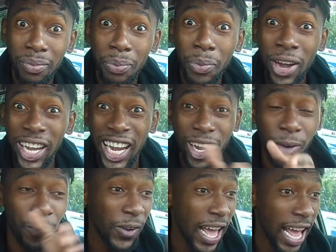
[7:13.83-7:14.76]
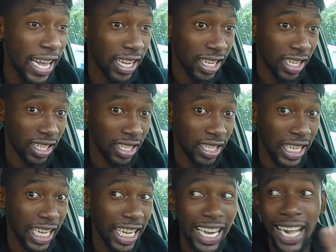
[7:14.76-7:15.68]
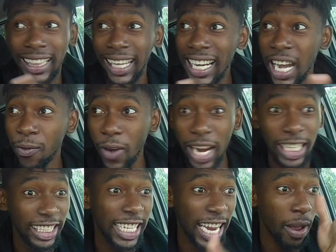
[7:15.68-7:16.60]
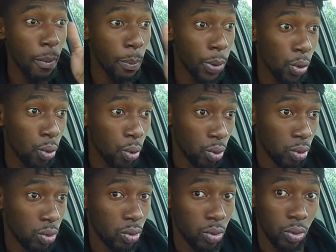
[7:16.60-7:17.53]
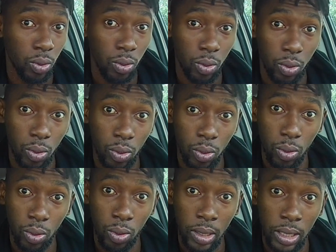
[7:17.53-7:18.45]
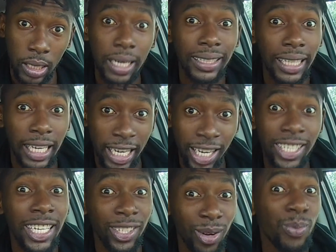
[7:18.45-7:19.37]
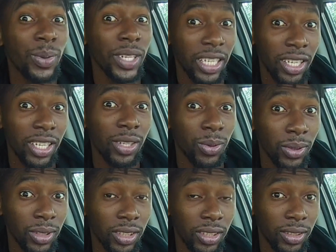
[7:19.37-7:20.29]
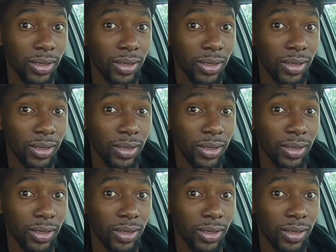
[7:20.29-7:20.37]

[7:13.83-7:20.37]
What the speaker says: Brain a go fly that I never jet blue. That are the airline company in the youth.